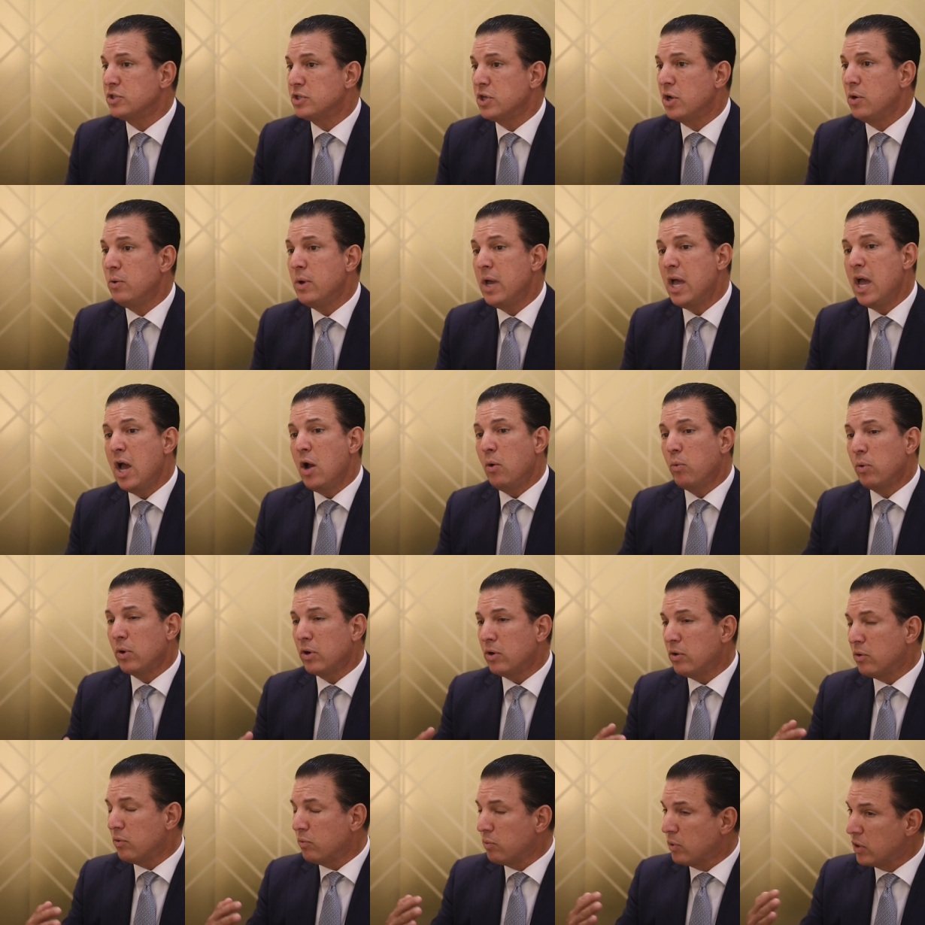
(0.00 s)
So
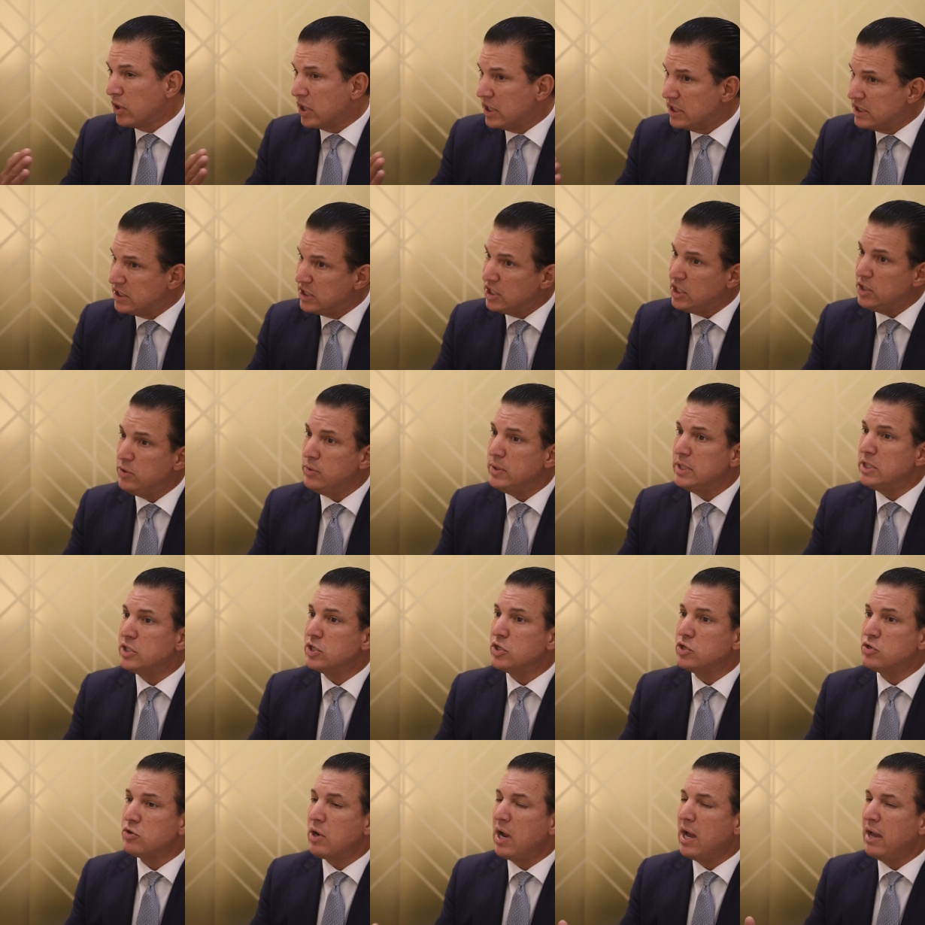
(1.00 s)
we're continuing
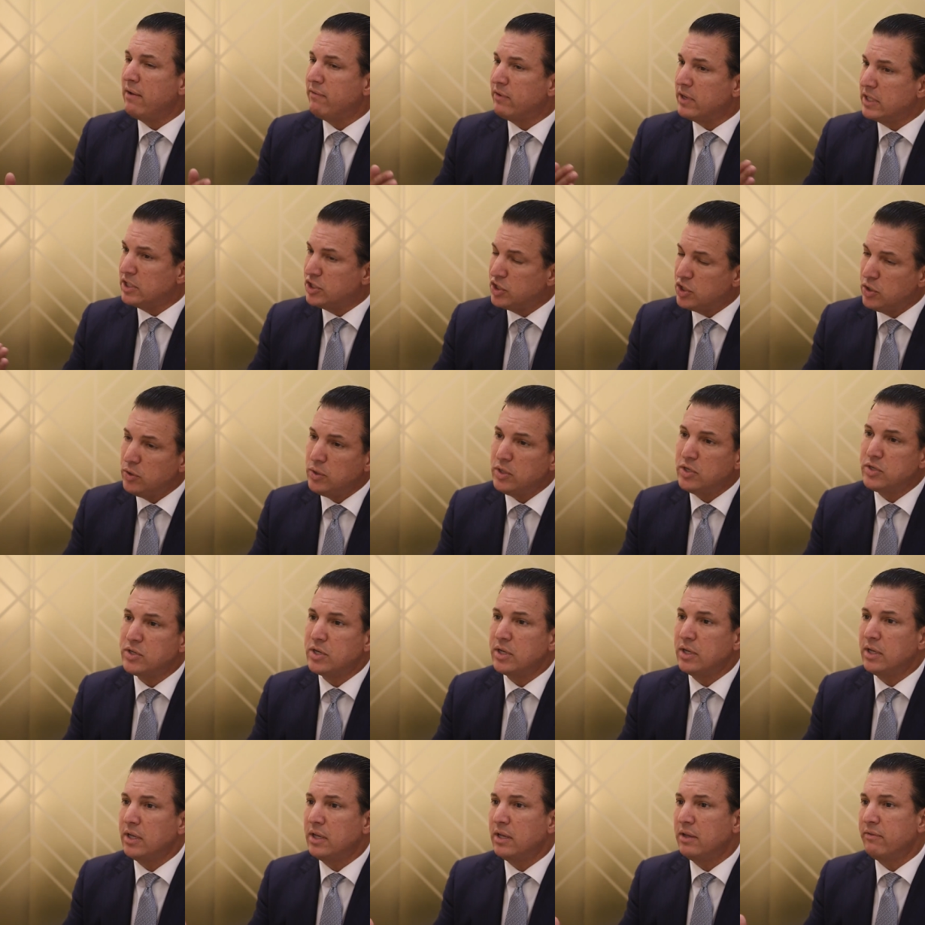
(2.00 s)
to drive, continuing to
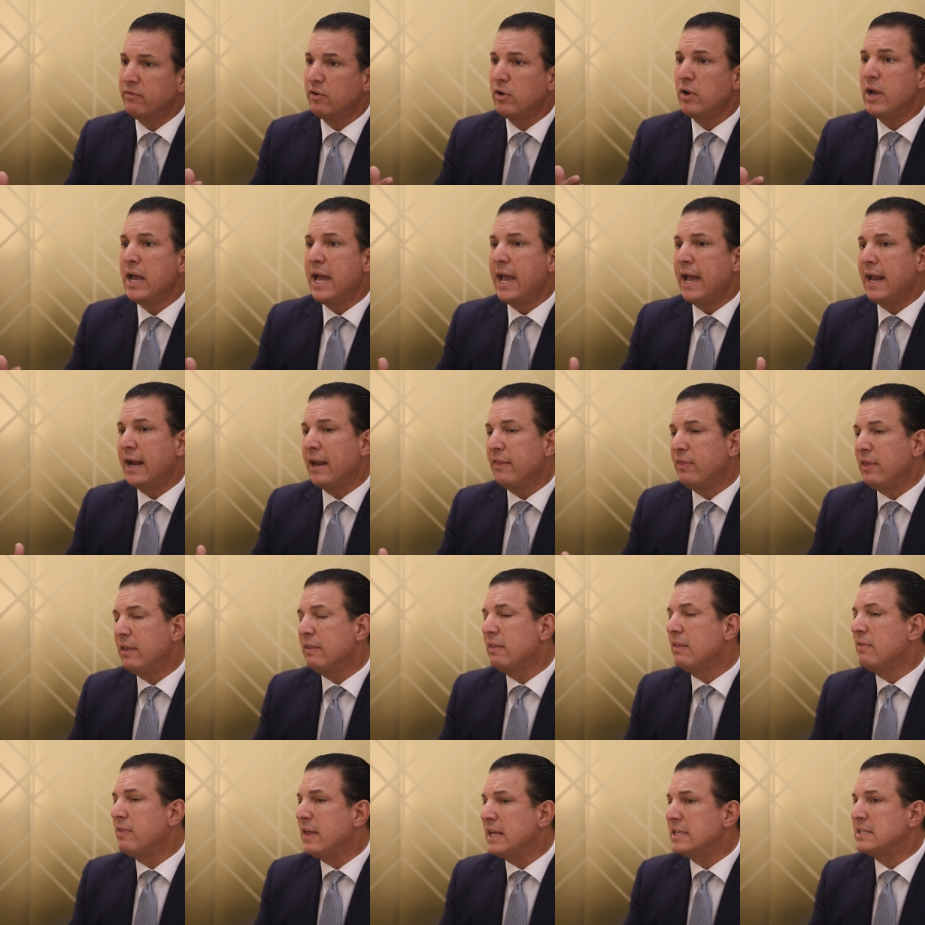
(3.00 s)
deliver, and I
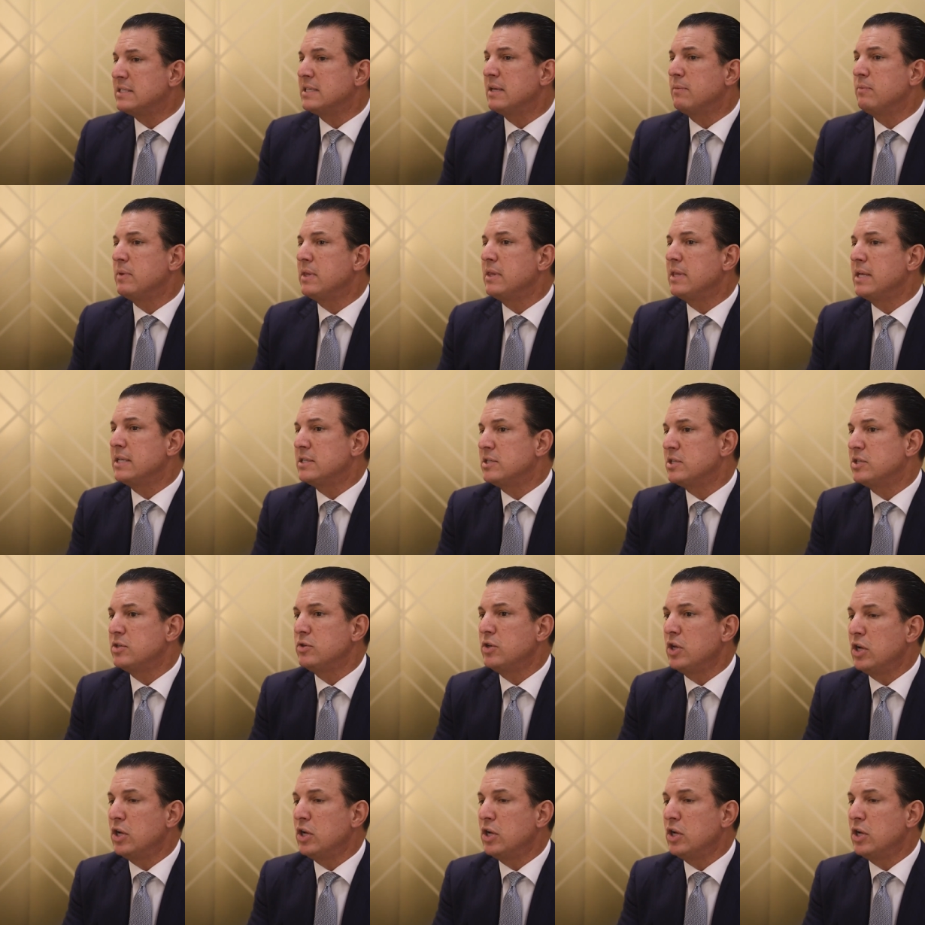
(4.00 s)
think that that's something that's